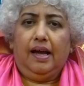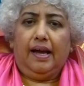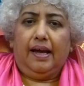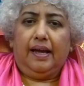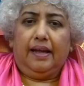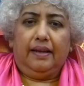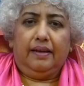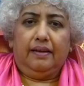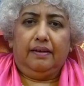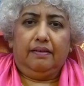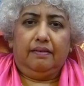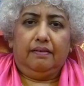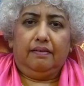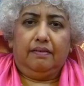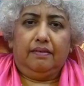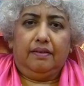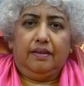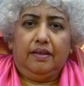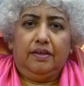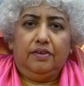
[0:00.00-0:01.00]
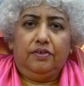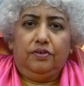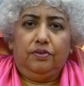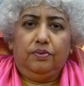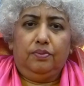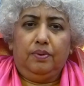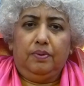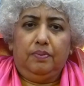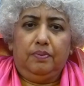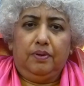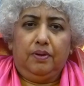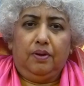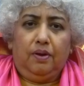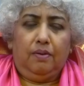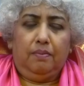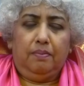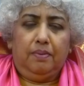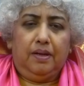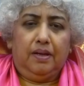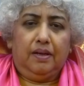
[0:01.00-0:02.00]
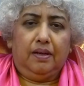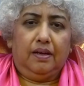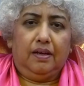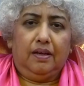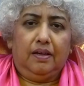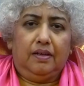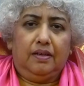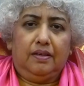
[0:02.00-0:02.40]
And the issue, we will not be,